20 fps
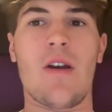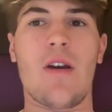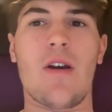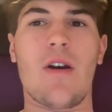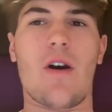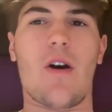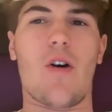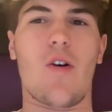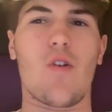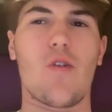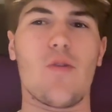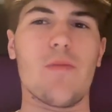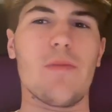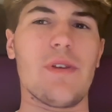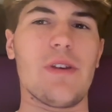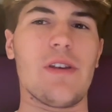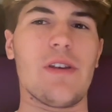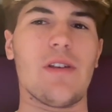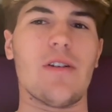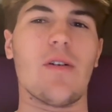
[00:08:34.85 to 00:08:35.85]

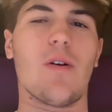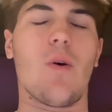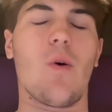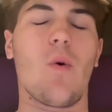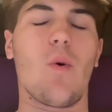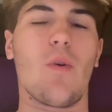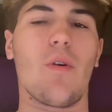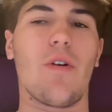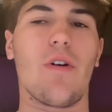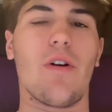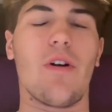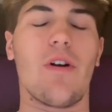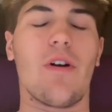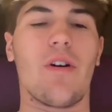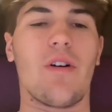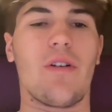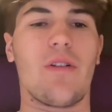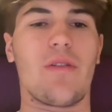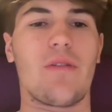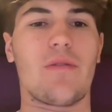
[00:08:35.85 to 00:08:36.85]
homey
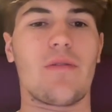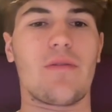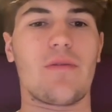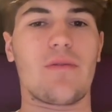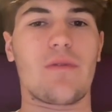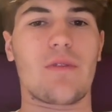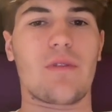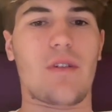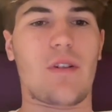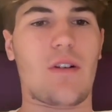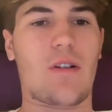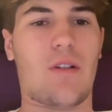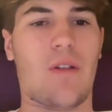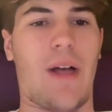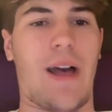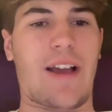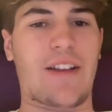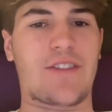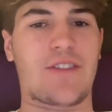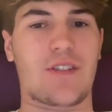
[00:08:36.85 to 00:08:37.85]
older
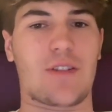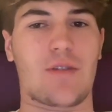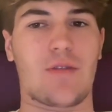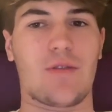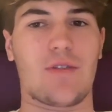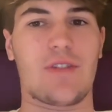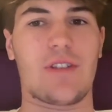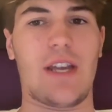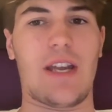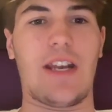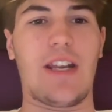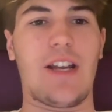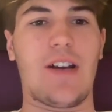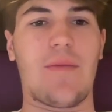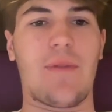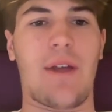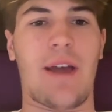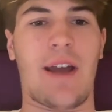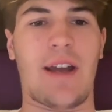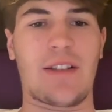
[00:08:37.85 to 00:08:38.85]
classical stadium
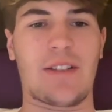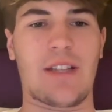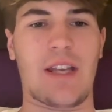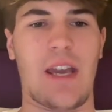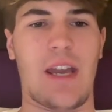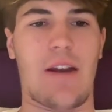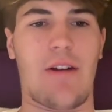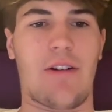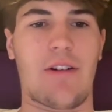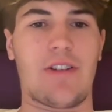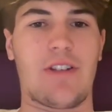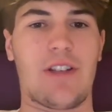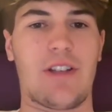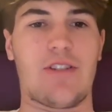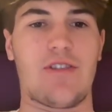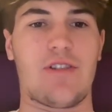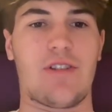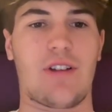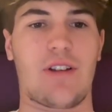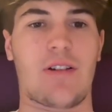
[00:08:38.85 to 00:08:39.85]
that has the
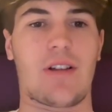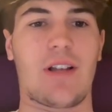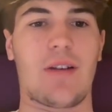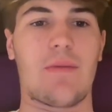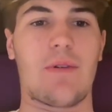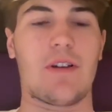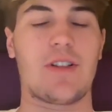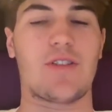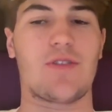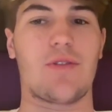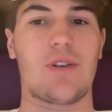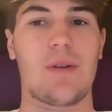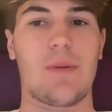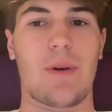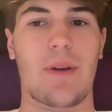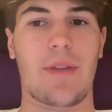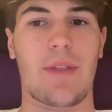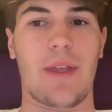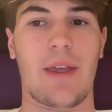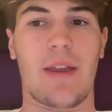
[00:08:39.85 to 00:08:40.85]
heritage and the club history
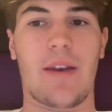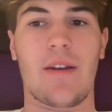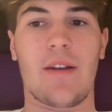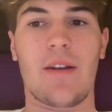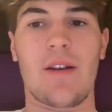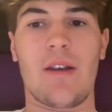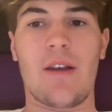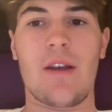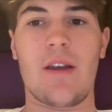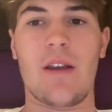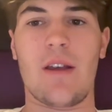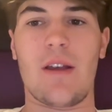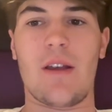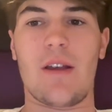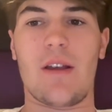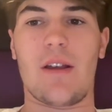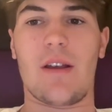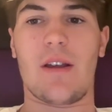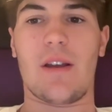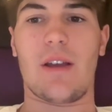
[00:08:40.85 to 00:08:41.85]
with it.
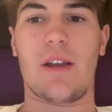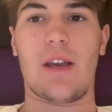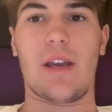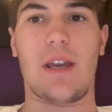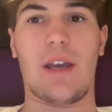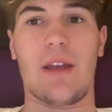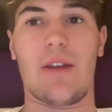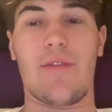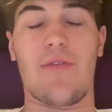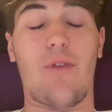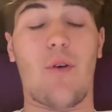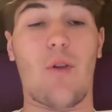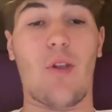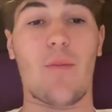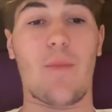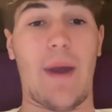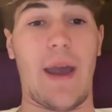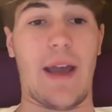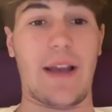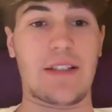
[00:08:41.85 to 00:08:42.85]
And
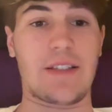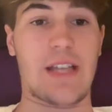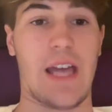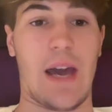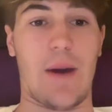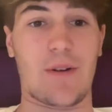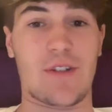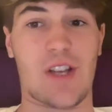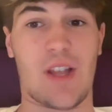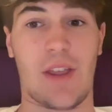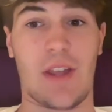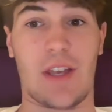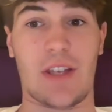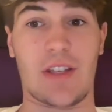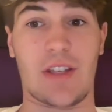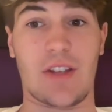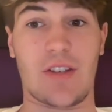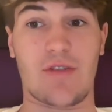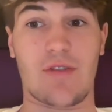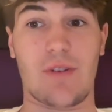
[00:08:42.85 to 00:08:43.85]
Fulham has that, which I think is
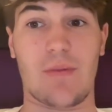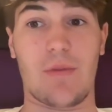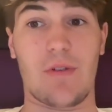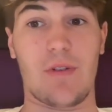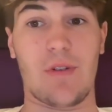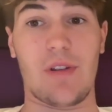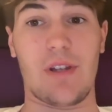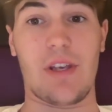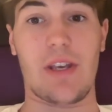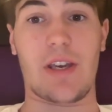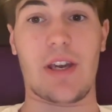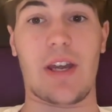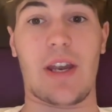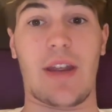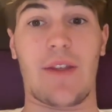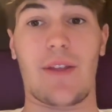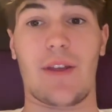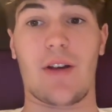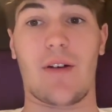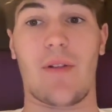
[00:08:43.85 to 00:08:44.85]
extremely unique. And I
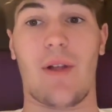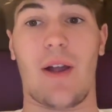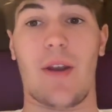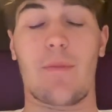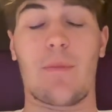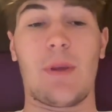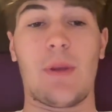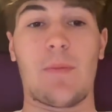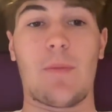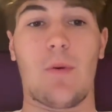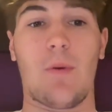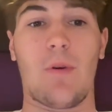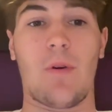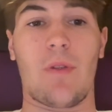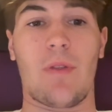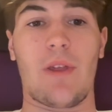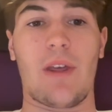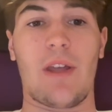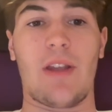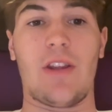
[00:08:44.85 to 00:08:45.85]
think a lot of people
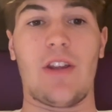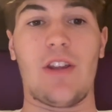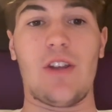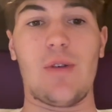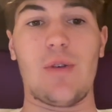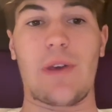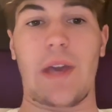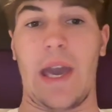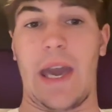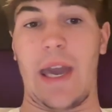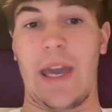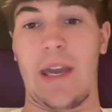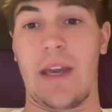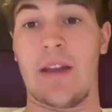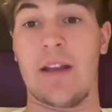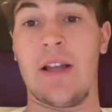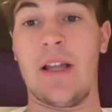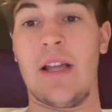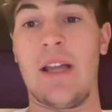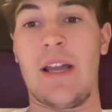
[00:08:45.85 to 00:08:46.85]
within the UK
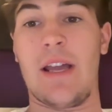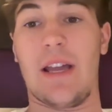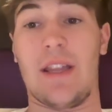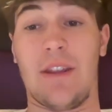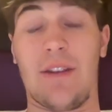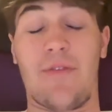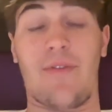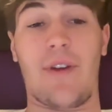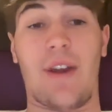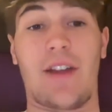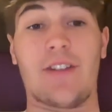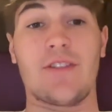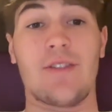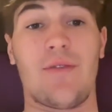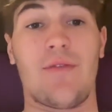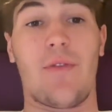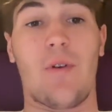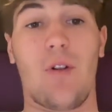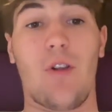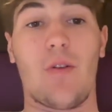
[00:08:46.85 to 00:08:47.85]
and the fans of
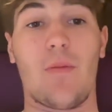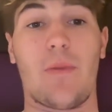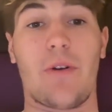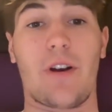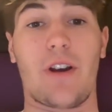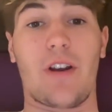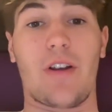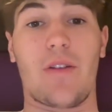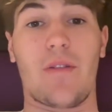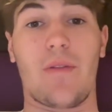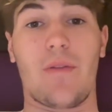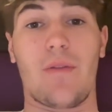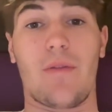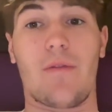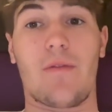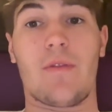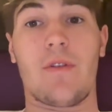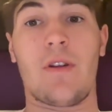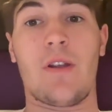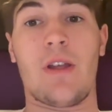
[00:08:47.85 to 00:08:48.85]
Fulham are going to
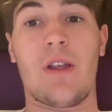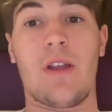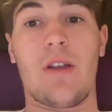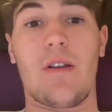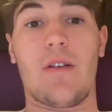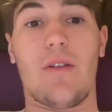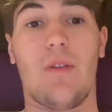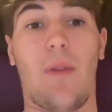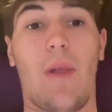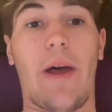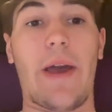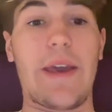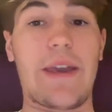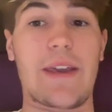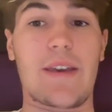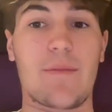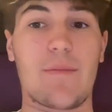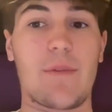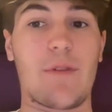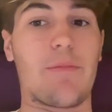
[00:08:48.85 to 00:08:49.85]

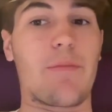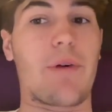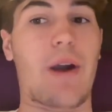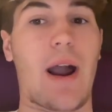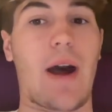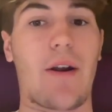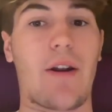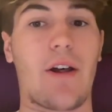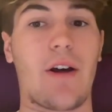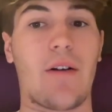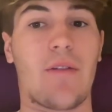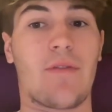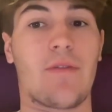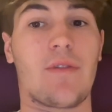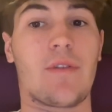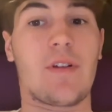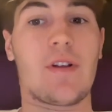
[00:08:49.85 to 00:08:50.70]
like and be proud of.